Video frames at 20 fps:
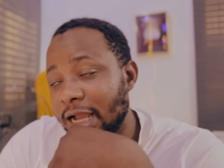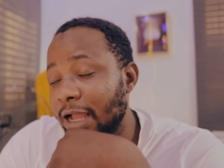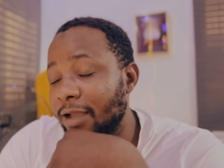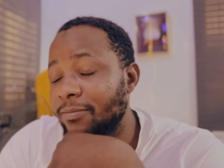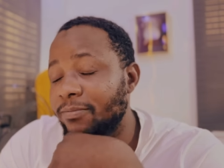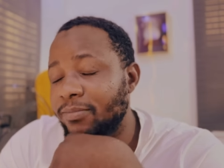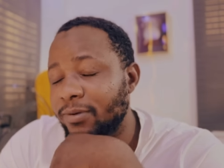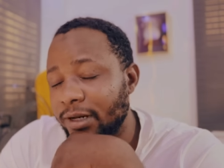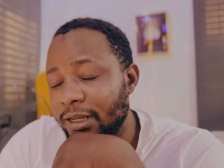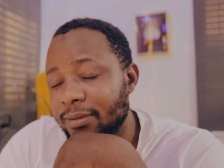I
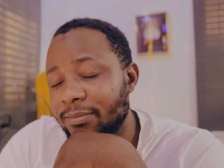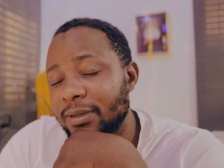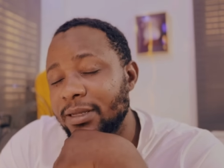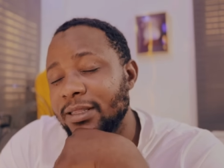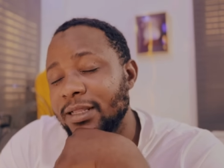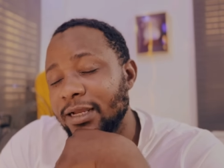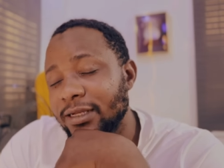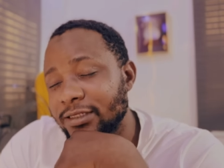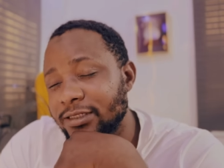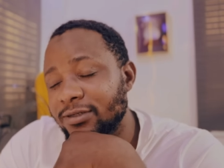pray,
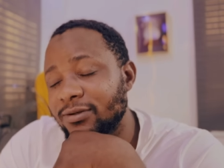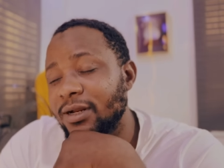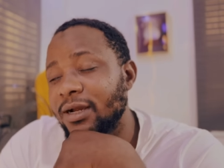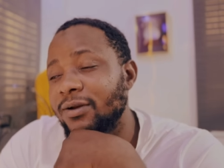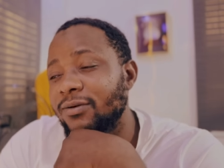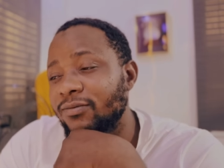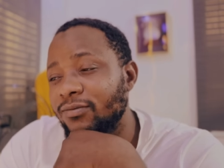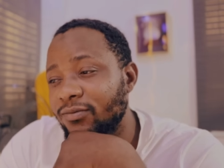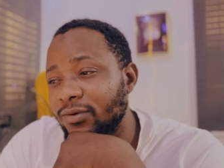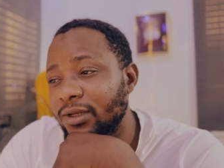make Nigeria
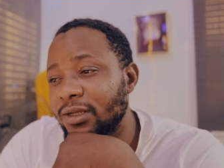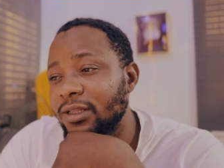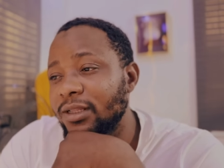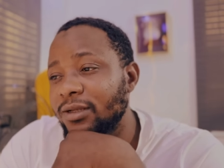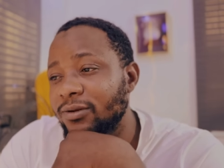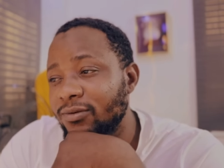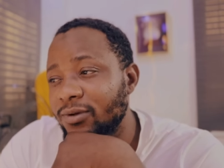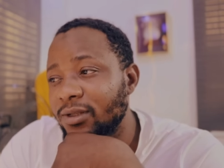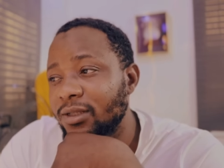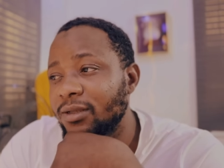
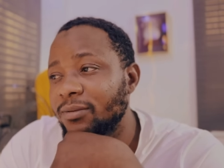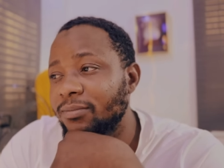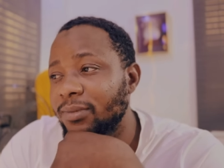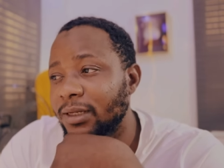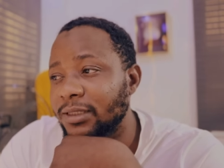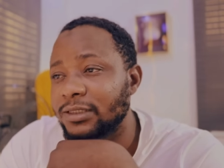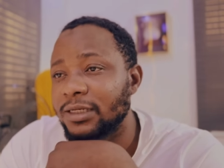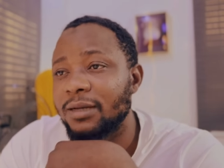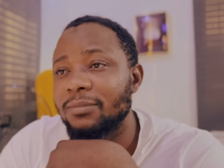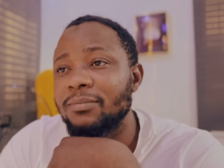really, really
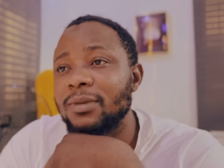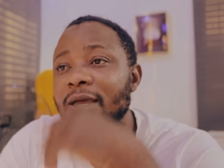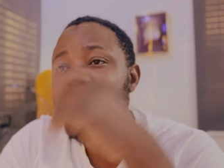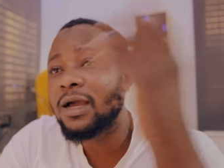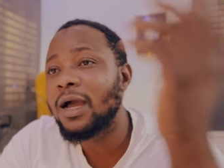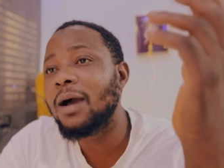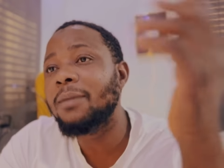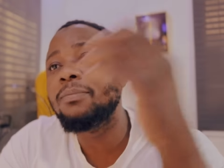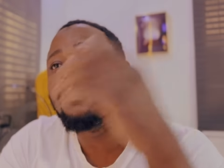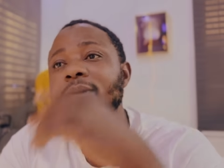better.
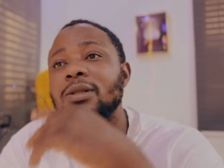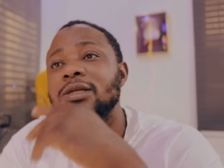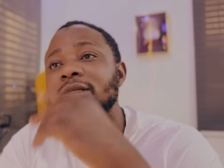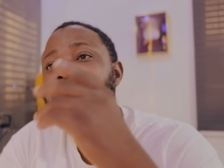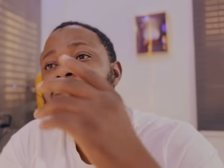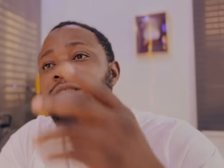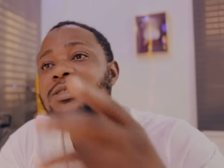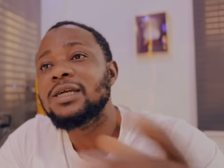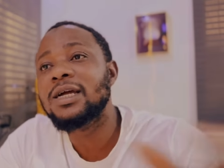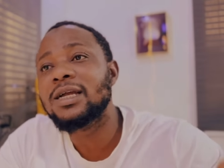Make our
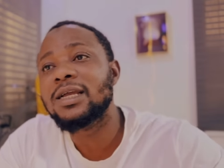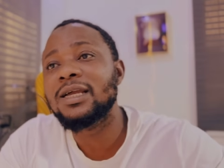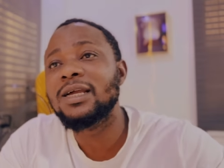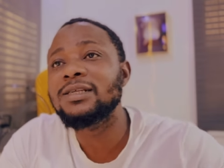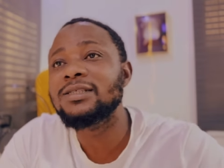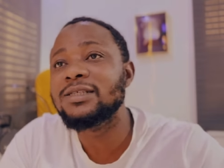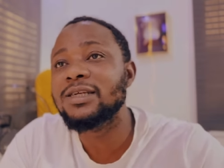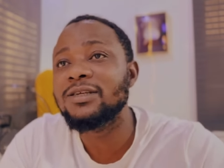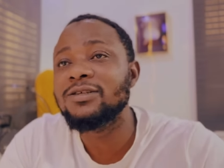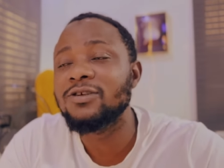politicians
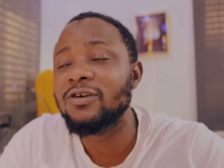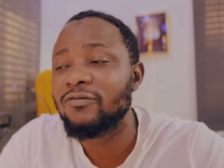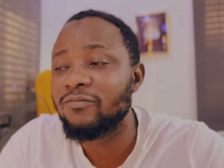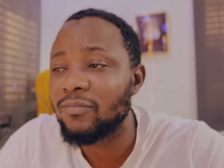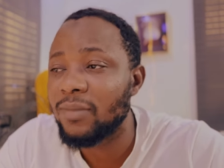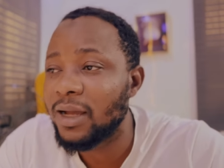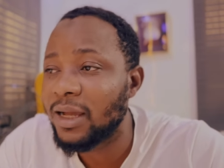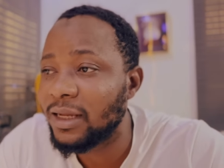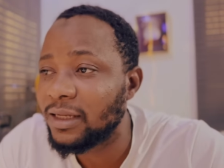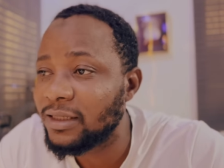get change of
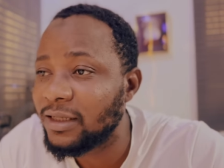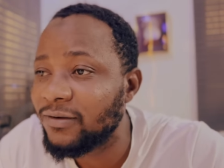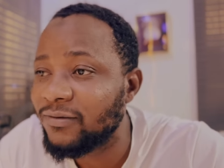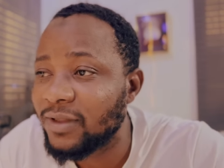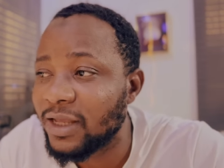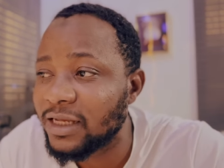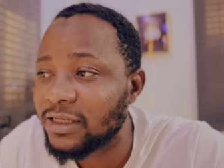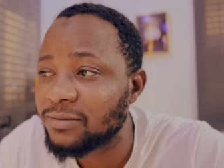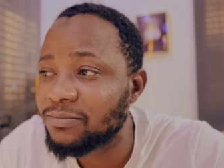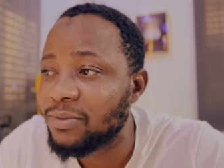mind, if
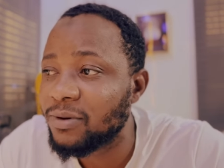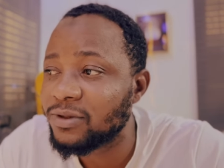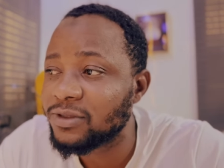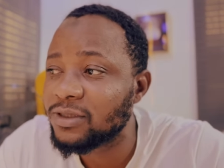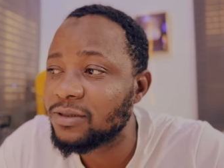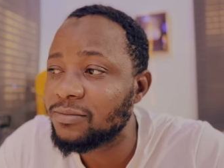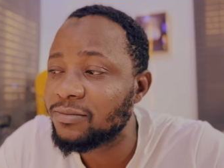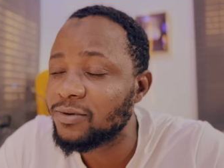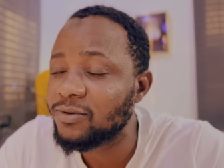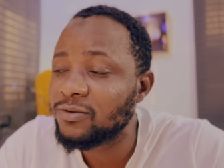that's
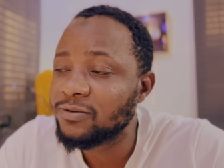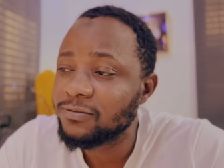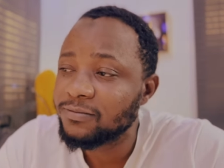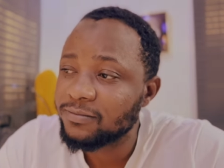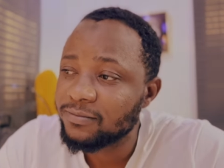possible.